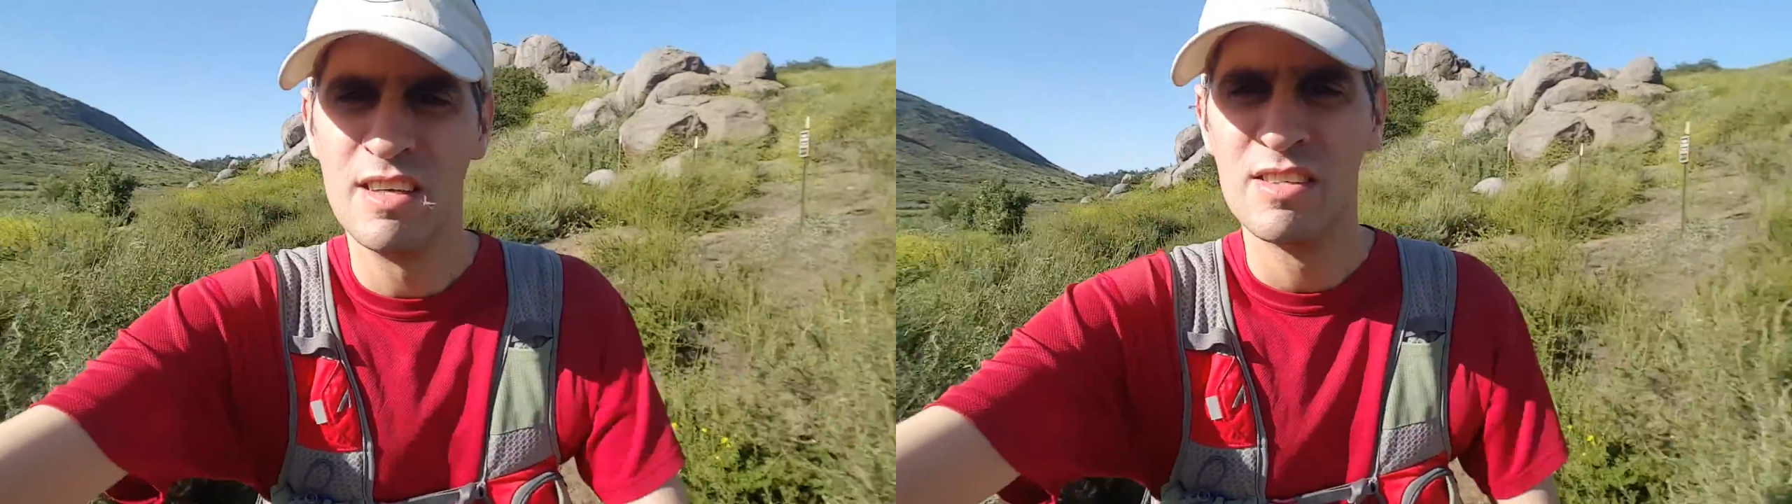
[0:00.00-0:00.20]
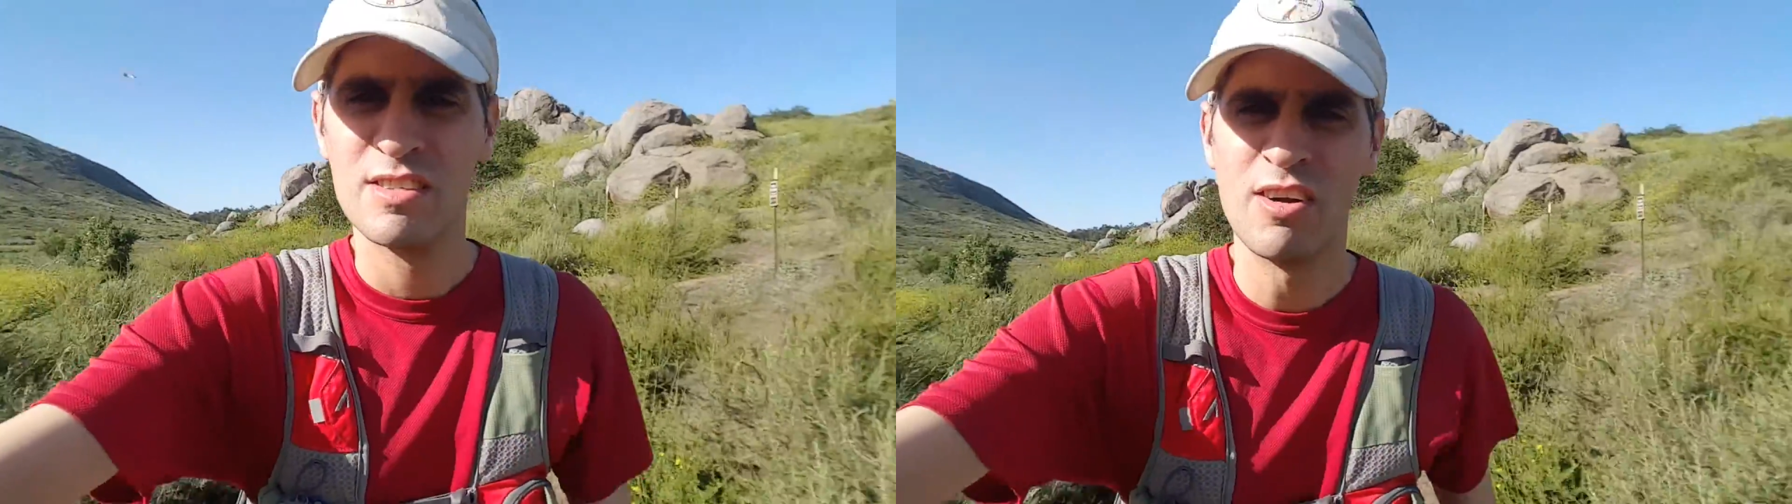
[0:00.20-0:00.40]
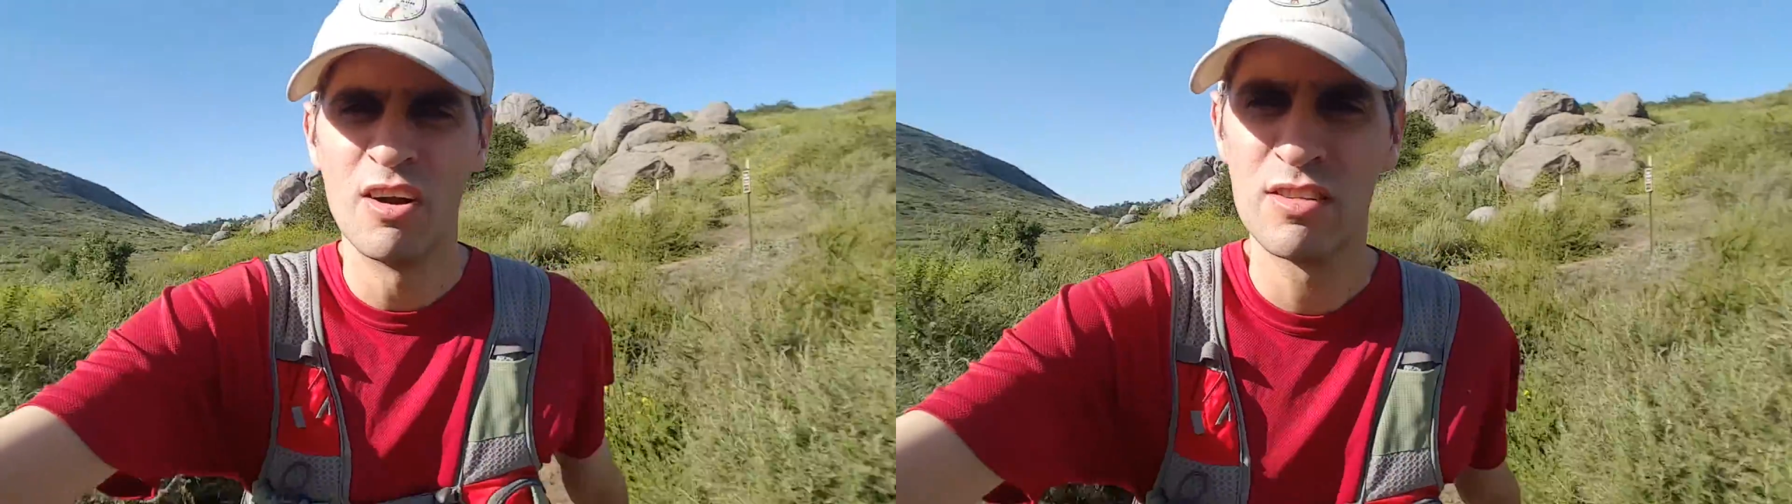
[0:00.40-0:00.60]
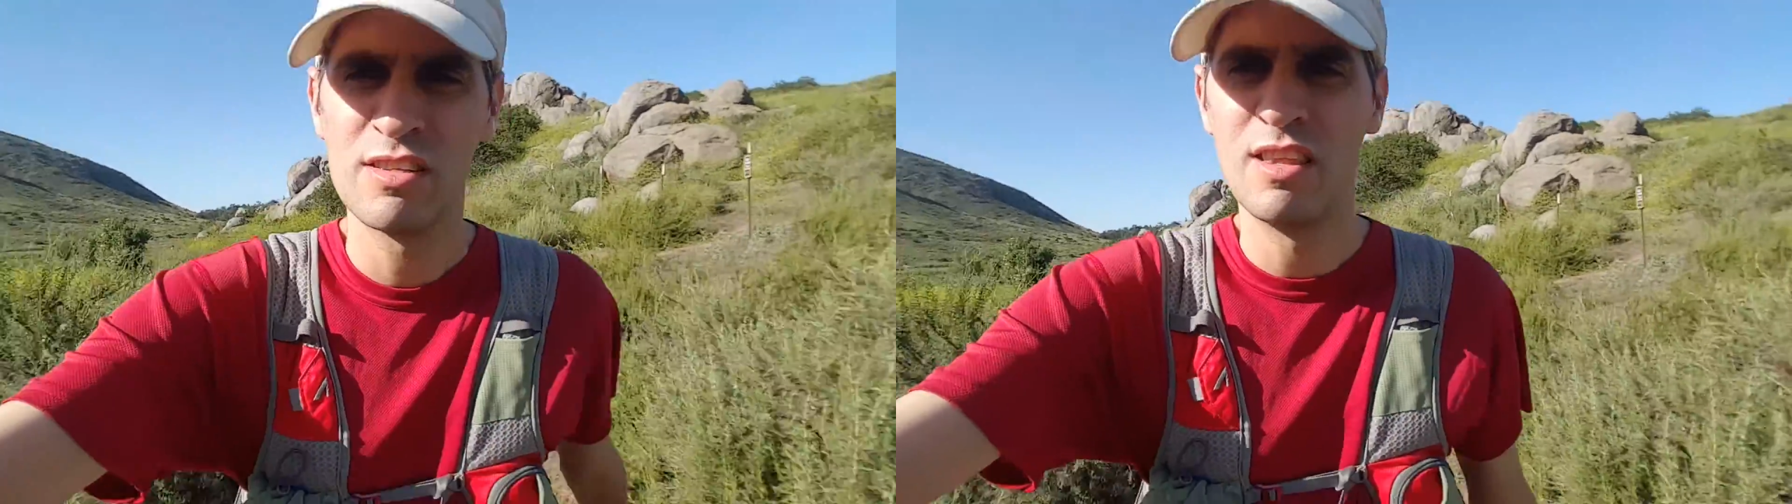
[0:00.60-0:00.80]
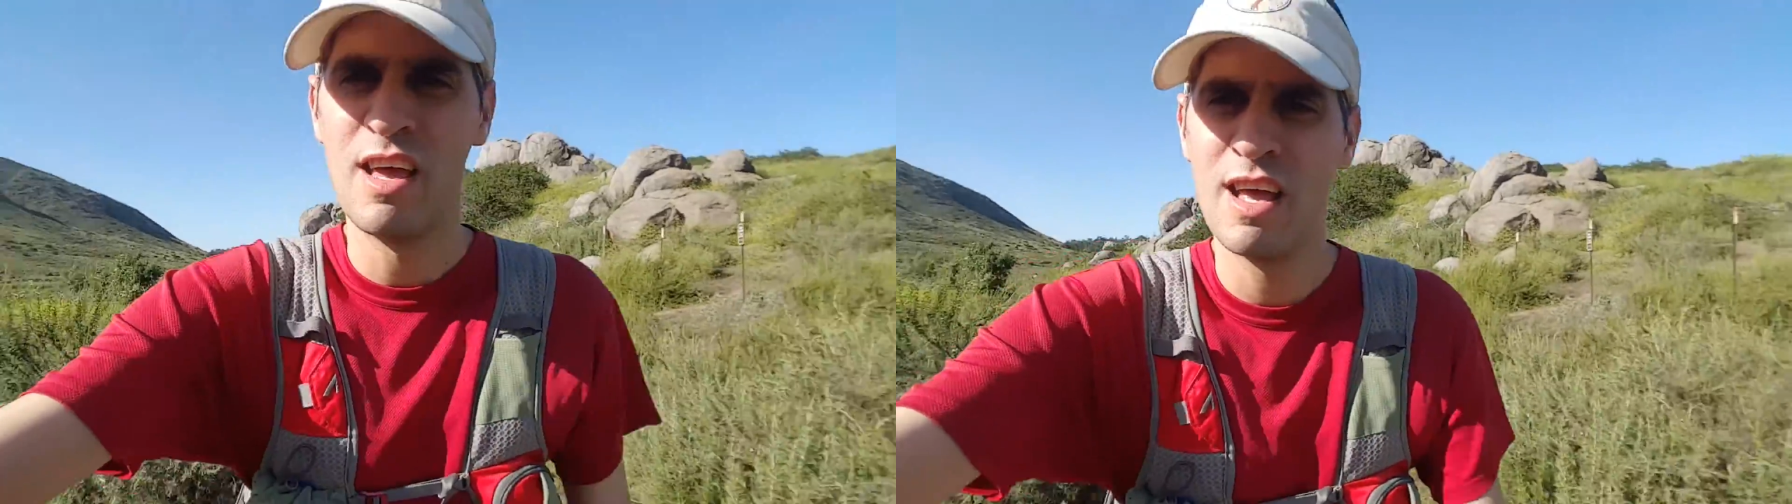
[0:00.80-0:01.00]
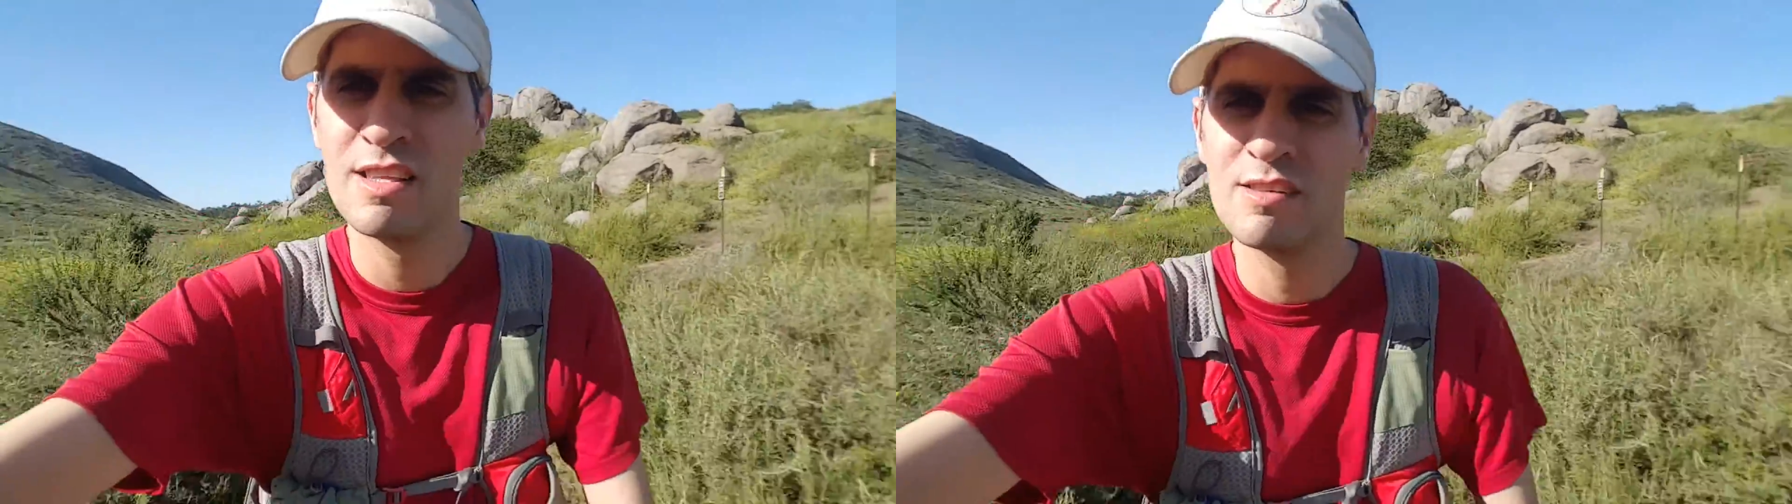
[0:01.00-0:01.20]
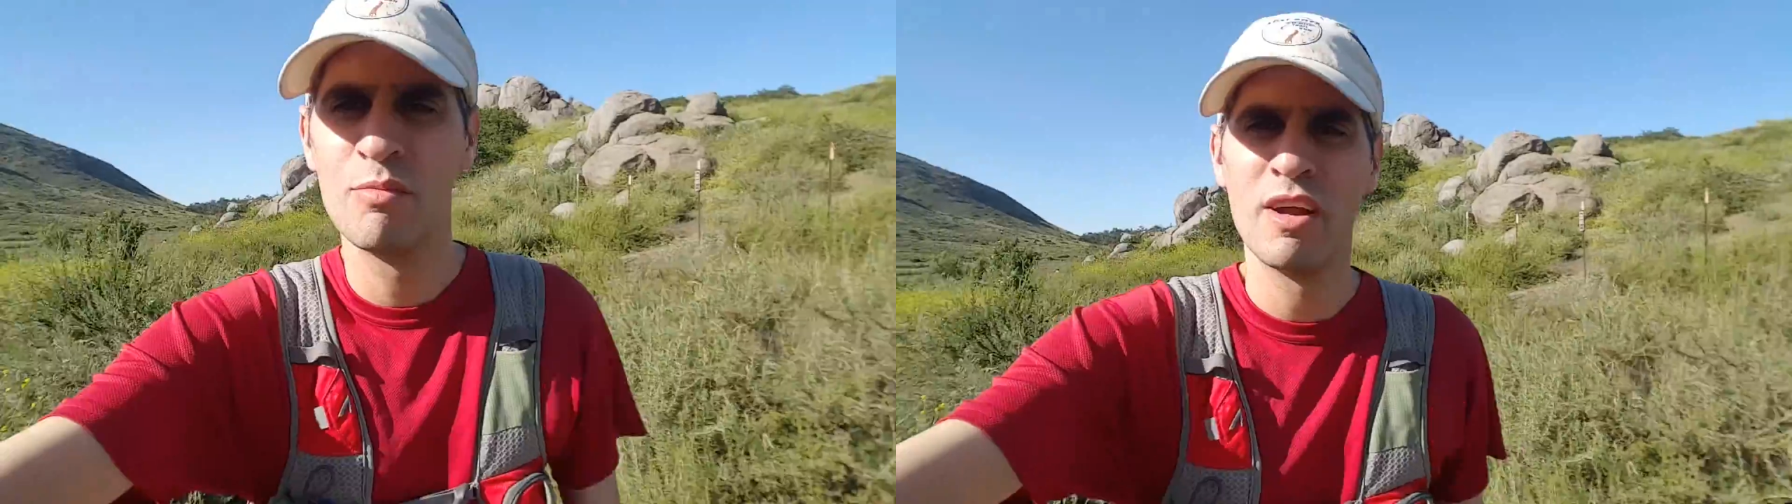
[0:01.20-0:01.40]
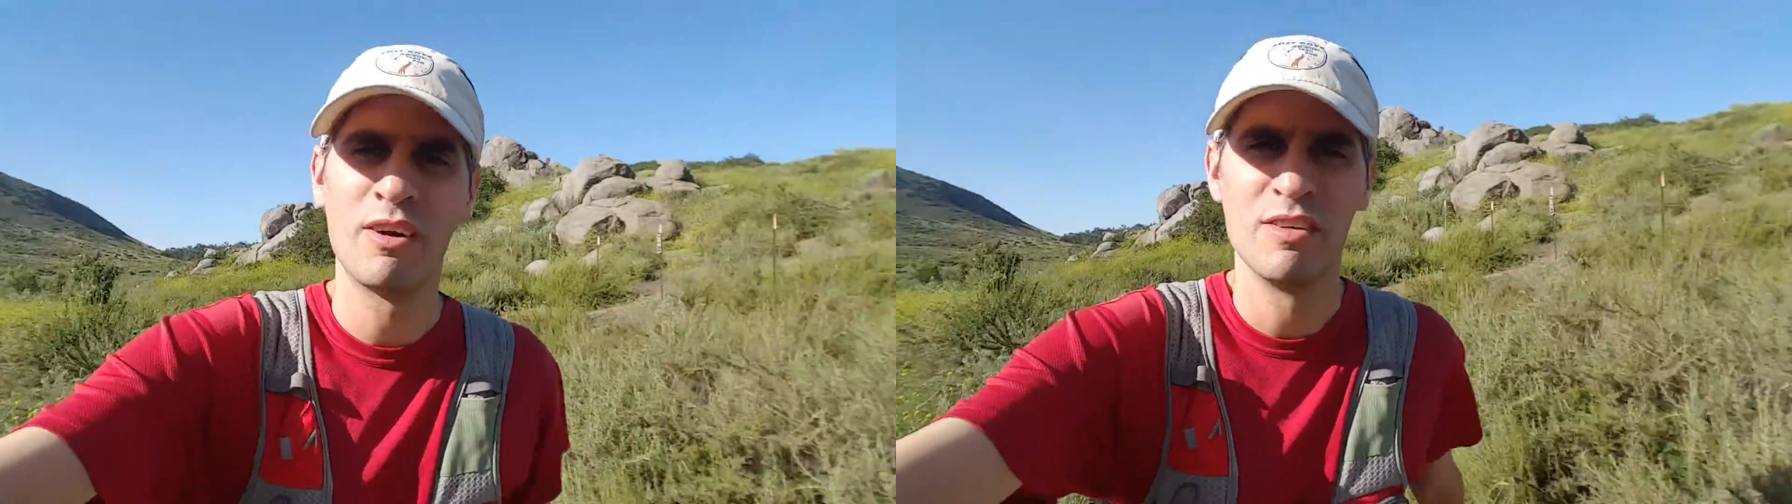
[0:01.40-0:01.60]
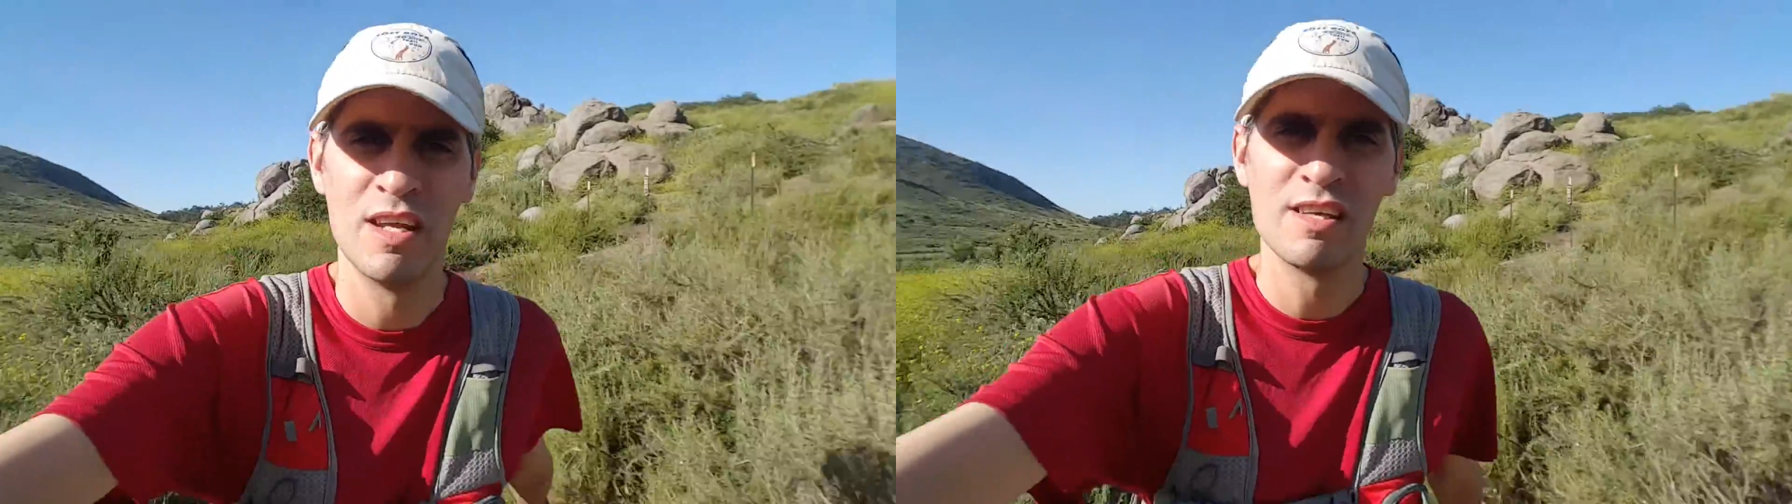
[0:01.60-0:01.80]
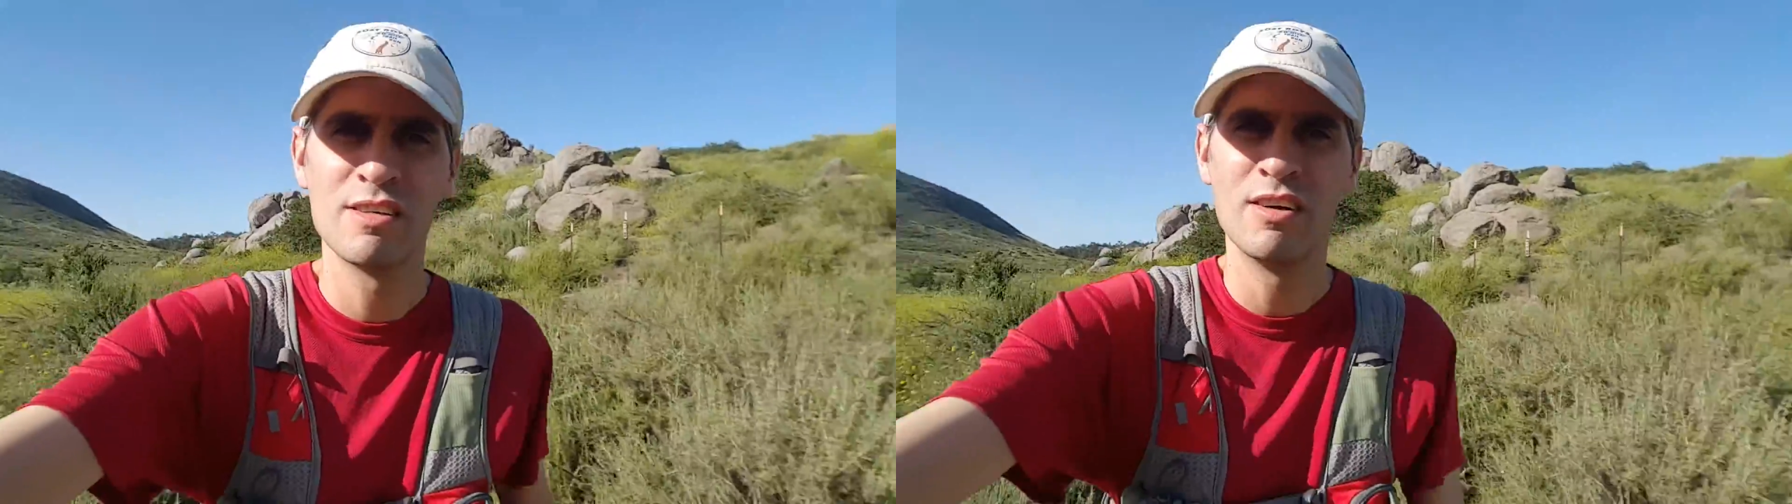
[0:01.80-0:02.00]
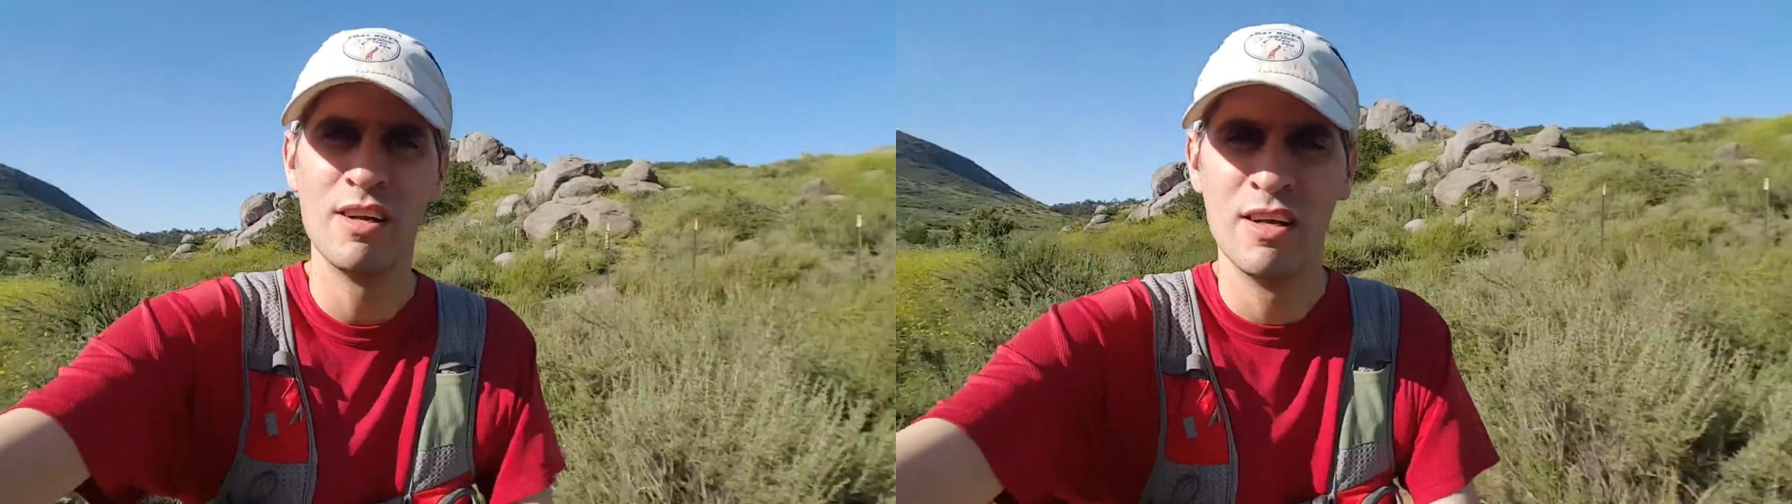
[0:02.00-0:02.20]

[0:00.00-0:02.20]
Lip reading: starts in the Anza-Borrego Desert